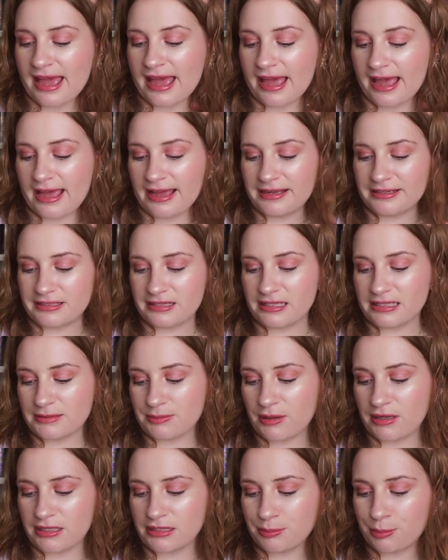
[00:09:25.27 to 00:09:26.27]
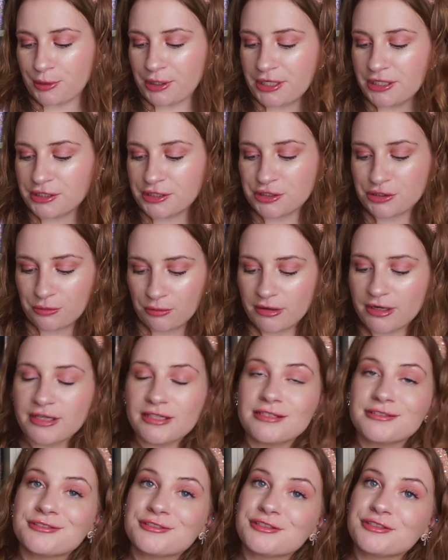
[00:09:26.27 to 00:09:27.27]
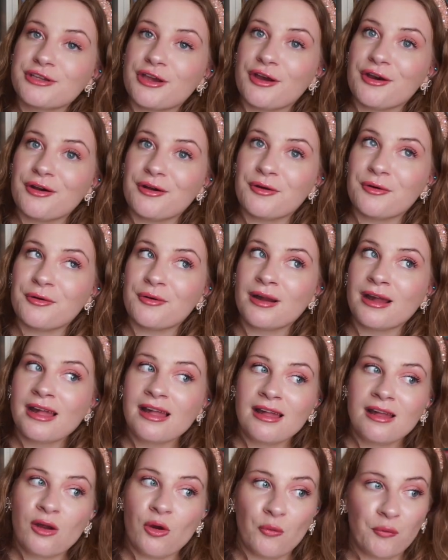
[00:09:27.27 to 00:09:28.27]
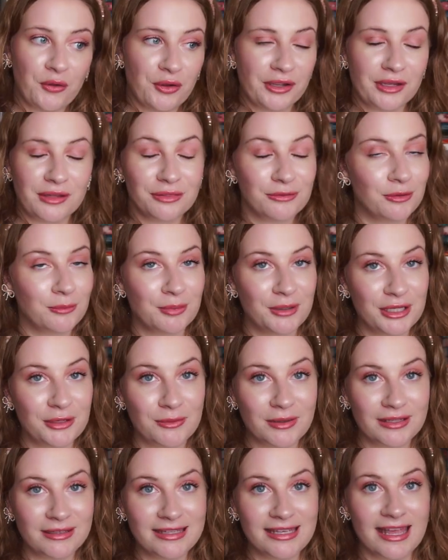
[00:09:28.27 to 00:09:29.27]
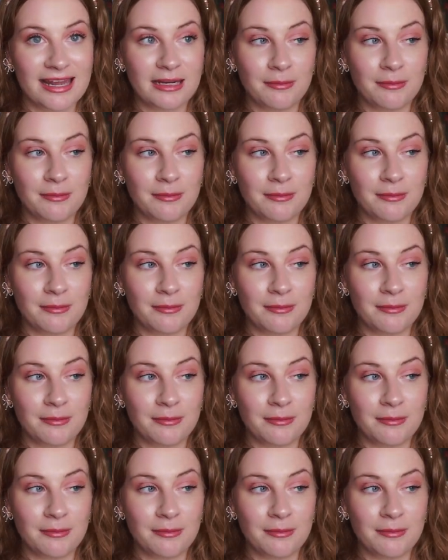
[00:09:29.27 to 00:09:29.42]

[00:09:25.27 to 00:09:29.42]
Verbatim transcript: And this one is pretty short, so hopefully I'll get through it pretty quickly.